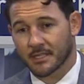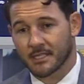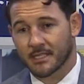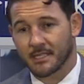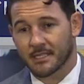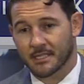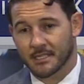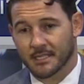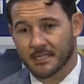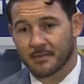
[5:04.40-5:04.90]

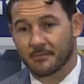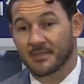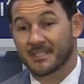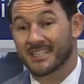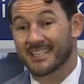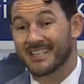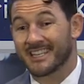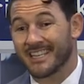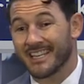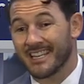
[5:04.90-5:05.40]
XT system is
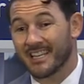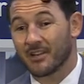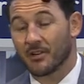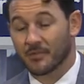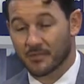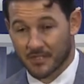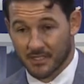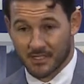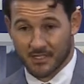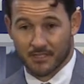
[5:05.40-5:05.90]
an
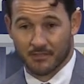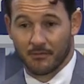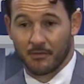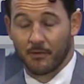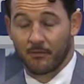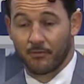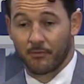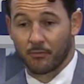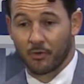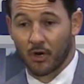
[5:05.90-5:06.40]
ecosystem
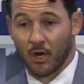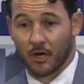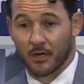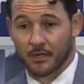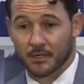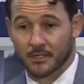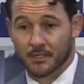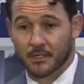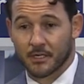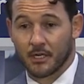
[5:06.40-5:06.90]
of
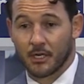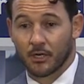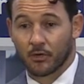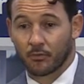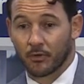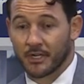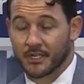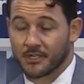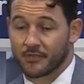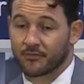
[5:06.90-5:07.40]
products
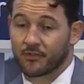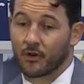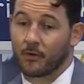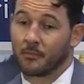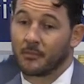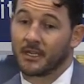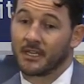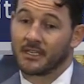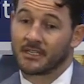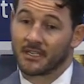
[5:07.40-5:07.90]
ranging
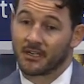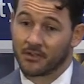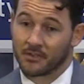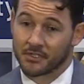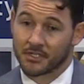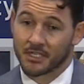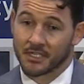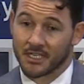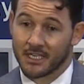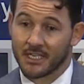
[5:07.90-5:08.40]
from
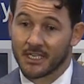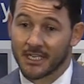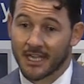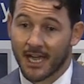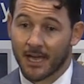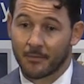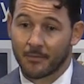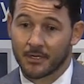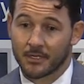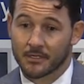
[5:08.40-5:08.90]
intelligent key
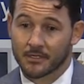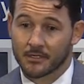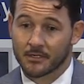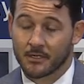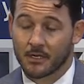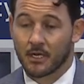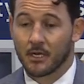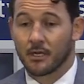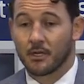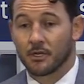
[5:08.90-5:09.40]
cabinets,
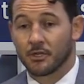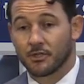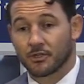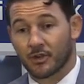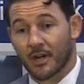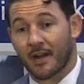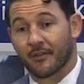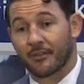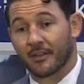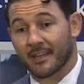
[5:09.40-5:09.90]

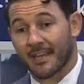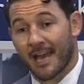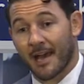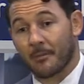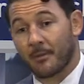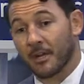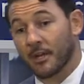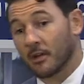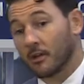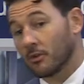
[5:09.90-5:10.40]
traffic
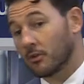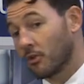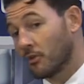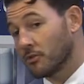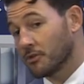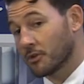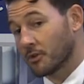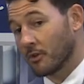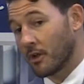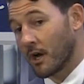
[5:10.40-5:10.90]
cabinet
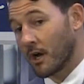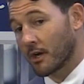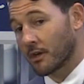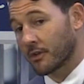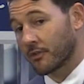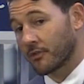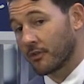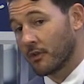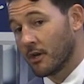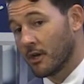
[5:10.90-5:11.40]
enclosure
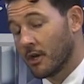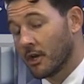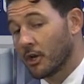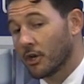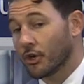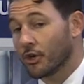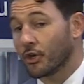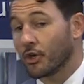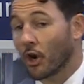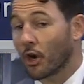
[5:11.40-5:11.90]
locks,
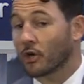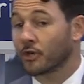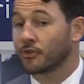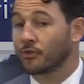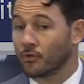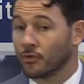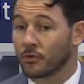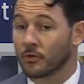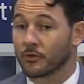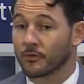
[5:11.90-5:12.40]
guard
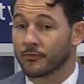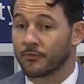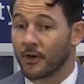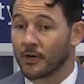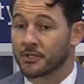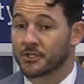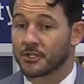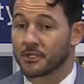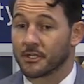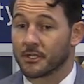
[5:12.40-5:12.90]
tour
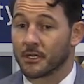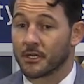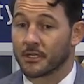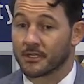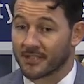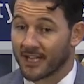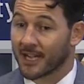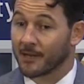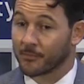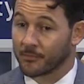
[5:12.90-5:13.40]
function
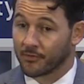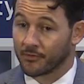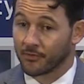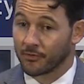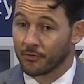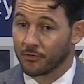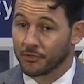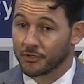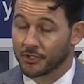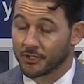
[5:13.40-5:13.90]
type
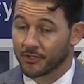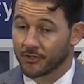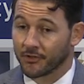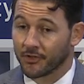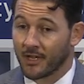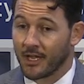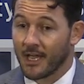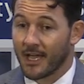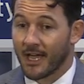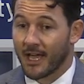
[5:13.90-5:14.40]
solutions,
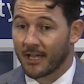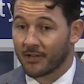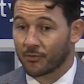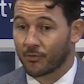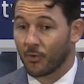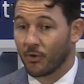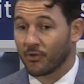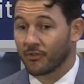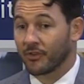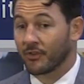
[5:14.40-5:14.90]
as
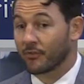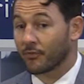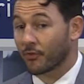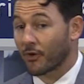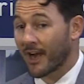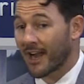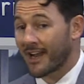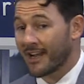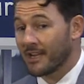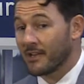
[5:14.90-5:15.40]
well as a
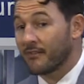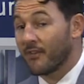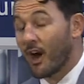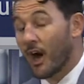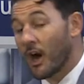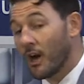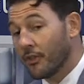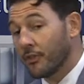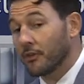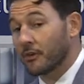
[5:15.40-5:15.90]
variety of
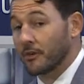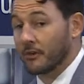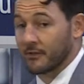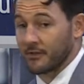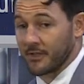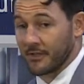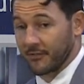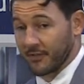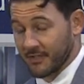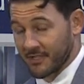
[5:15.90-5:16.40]
other
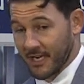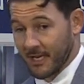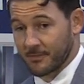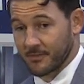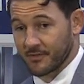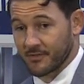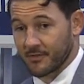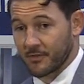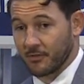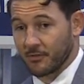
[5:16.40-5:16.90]
different
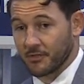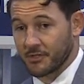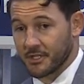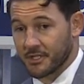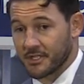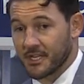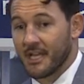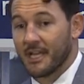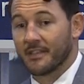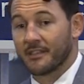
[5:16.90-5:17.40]
types of
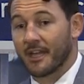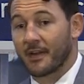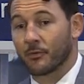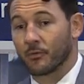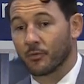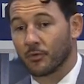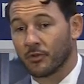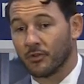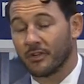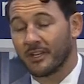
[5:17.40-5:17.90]
solutions that
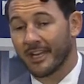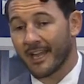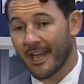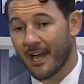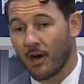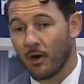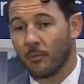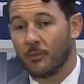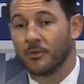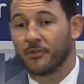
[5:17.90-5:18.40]
really
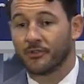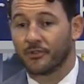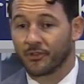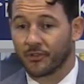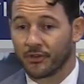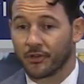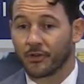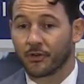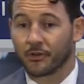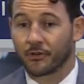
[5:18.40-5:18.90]
help
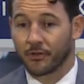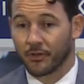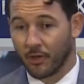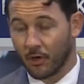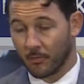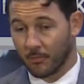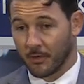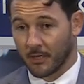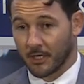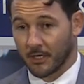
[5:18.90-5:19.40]
secure the
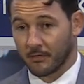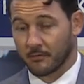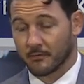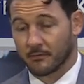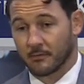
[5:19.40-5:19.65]
opening.